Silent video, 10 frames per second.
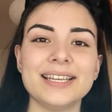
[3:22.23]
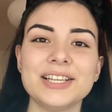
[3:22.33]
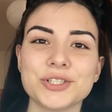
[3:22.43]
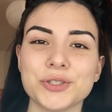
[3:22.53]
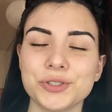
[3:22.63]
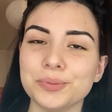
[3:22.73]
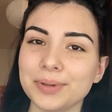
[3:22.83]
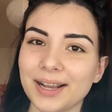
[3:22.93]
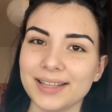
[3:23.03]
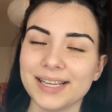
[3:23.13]
So to
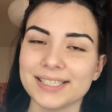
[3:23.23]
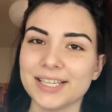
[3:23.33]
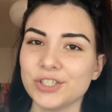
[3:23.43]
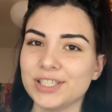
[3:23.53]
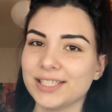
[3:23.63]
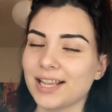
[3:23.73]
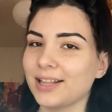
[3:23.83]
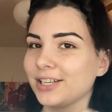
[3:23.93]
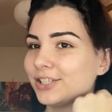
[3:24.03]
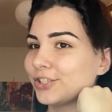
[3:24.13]
apply the extensions, I
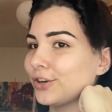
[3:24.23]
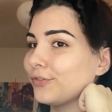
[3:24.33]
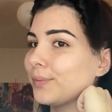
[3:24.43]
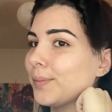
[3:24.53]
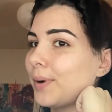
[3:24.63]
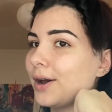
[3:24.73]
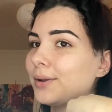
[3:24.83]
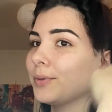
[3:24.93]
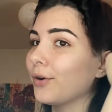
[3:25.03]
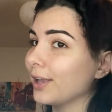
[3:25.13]
like to start from the
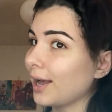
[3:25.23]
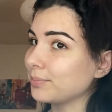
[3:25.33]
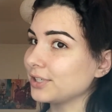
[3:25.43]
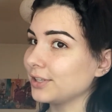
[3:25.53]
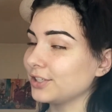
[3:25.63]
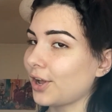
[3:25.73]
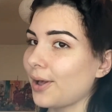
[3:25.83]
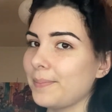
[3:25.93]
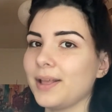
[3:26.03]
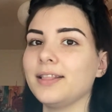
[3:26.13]
bottom, going up to the
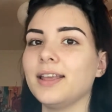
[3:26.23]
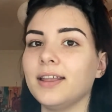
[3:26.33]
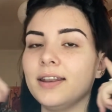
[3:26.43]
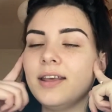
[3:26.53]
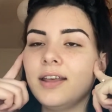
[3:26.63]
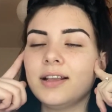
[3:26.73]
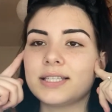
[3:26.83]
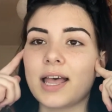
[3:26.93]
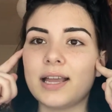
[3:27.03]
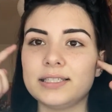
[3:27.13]
top, and then
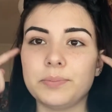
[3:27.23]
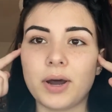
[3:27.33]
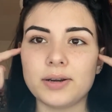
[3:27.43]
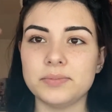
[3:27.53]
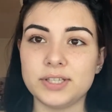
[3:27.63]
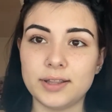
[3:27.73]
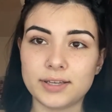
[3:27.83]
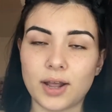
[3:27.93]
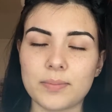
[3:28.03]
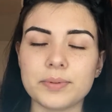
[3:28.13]
sides, bottom to the
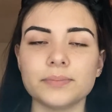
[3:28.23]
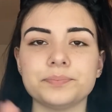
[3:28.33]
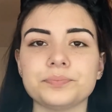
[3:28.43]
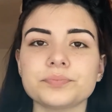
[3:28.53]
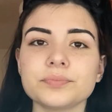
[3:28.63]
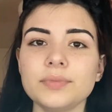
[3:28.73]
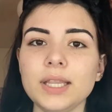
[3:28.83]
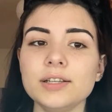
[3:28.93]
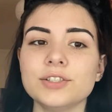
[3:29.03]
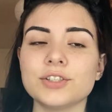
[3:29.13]
top.
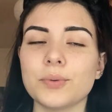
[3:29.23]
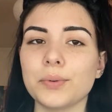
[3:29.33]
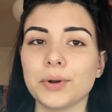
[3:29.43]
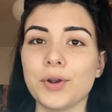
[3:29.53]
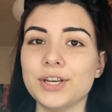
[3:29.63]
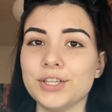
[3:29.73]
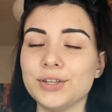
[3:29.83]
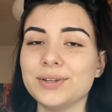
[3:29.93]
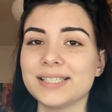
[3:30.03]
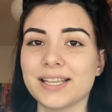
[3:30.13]
So what we're going to
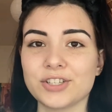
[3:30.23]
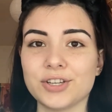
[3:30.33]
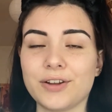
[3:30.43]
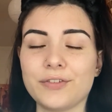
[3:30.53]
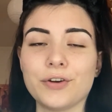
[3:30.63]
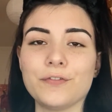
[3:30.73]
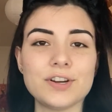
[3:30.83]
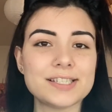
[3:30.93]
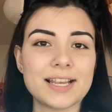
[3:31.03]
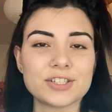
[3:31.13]
do is section off our
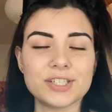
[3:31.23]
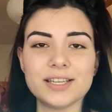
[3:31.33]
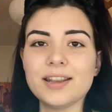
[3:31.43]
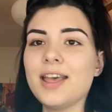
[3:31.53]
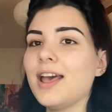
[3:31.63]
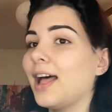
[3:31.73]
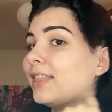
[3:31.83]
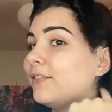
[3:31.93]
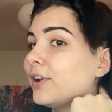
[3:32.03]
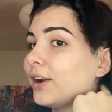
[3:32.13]
first section at
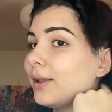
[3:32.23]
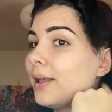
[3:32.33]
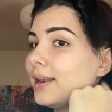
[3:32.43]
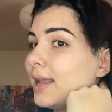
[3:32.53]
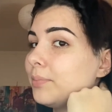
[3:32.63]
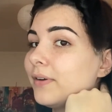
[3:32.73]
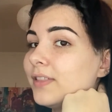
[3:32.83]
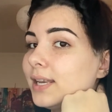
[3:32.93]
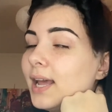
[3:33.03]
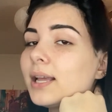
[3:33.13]
the very nape of the
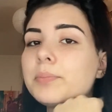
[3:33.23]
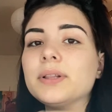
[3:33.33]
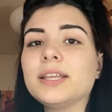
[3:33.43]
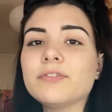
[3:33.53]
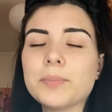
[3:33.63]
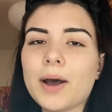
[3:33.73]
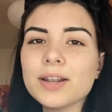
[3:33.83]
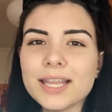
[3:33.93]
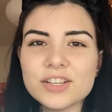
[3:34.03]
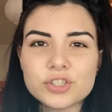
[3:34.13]
neck, but leave about
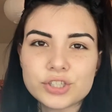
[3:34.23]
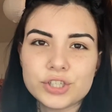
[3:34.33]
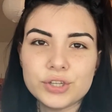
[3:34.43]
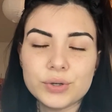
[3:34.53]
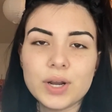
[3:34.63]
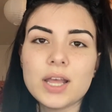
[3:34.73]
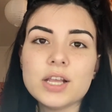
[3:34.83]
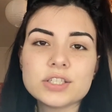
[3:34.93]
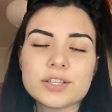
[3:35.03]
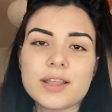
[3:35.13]
an inch or two
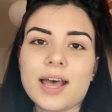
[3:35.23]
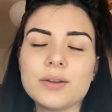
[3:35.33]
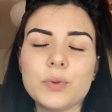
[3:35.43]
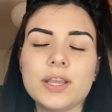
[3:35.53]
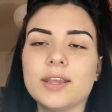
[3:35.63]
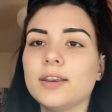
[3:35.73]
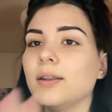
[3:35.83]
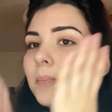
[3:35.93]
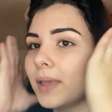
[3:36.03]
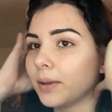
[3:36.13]
so that we can
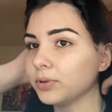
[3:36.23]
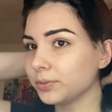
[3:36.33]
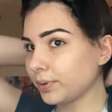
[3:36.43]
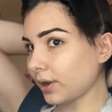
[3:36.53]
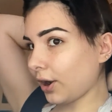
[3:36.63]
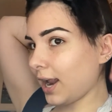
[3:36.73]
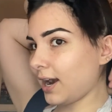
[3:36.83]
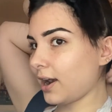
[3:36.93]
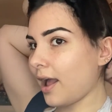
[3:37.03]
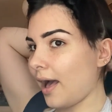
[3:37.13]
be able to put our
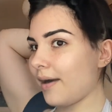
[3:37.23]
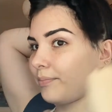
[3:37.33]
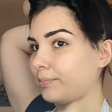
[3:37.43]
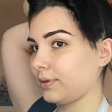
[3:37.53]
hair up,